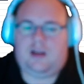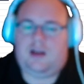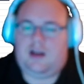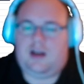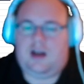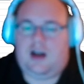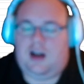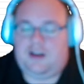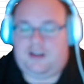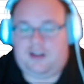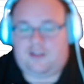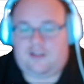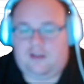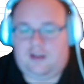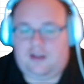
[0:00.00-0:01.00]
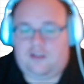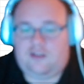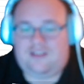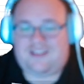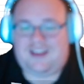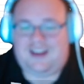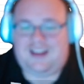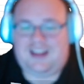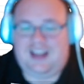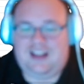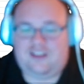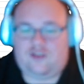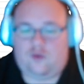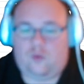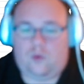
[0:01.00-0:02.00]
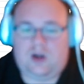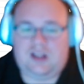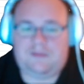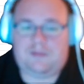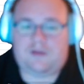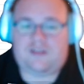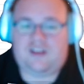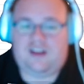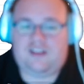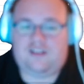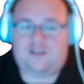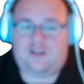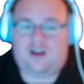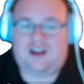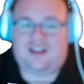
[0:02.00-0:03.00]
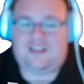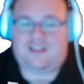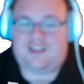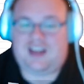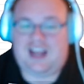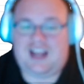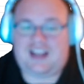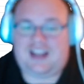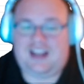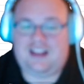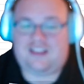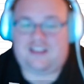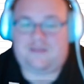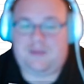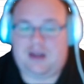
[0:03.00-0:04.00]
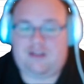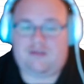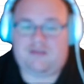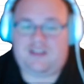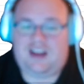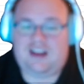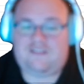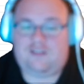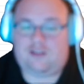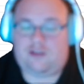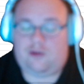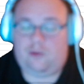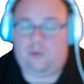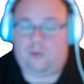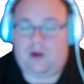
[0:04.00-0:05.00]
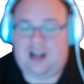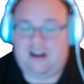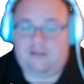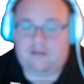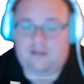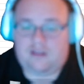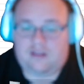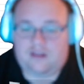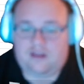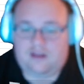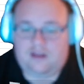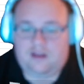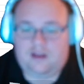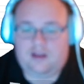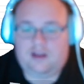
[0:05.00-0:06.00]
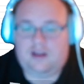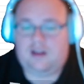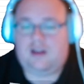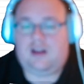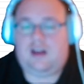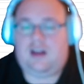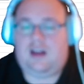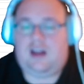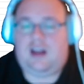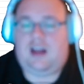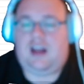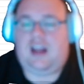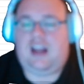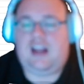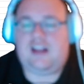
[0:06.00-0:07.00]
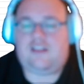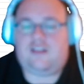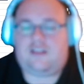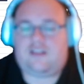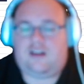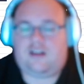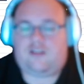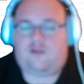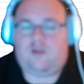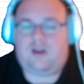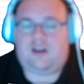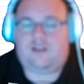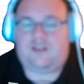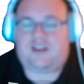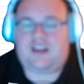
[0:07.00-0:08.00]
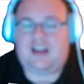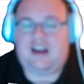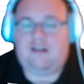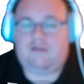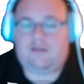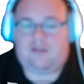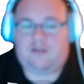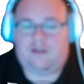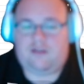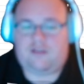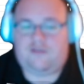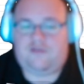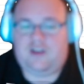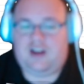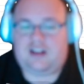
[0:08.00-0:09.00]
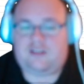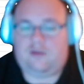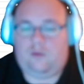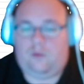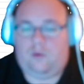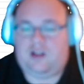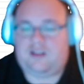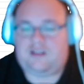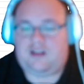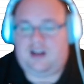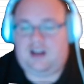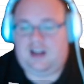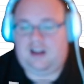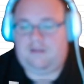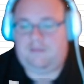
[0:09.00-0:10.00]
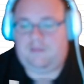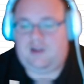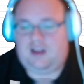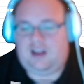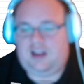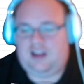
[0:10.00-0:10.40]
Additionally, she's going to gain 20% of the target's attack and special attack for 2 rounds. And she's going to trigger the counter surge effect 1 time. And you'll